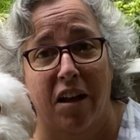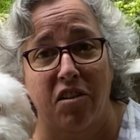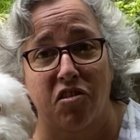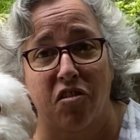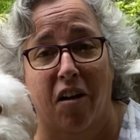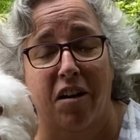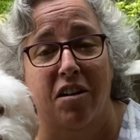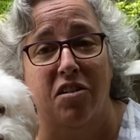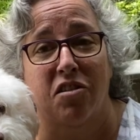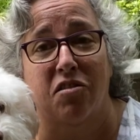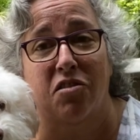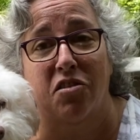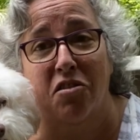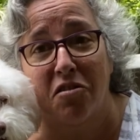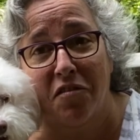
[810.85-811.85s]
I try to do
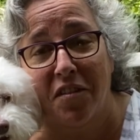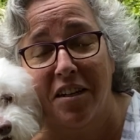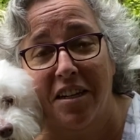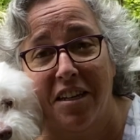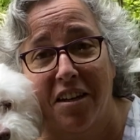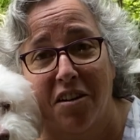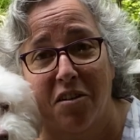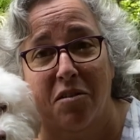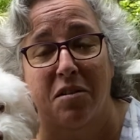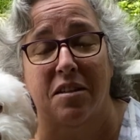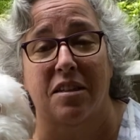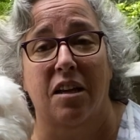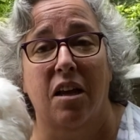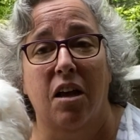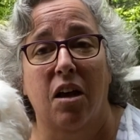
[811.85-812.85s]
2
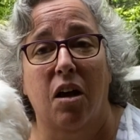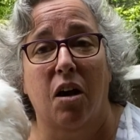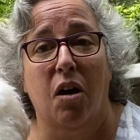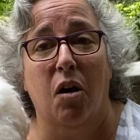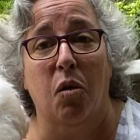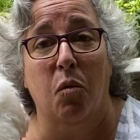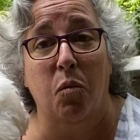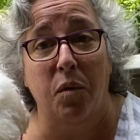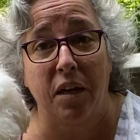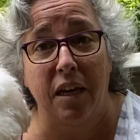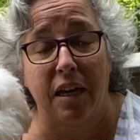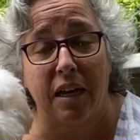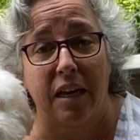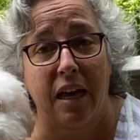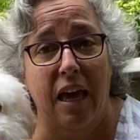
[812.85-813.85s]
videos a
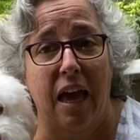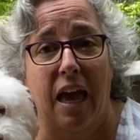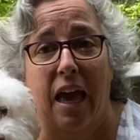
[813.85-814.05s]
week,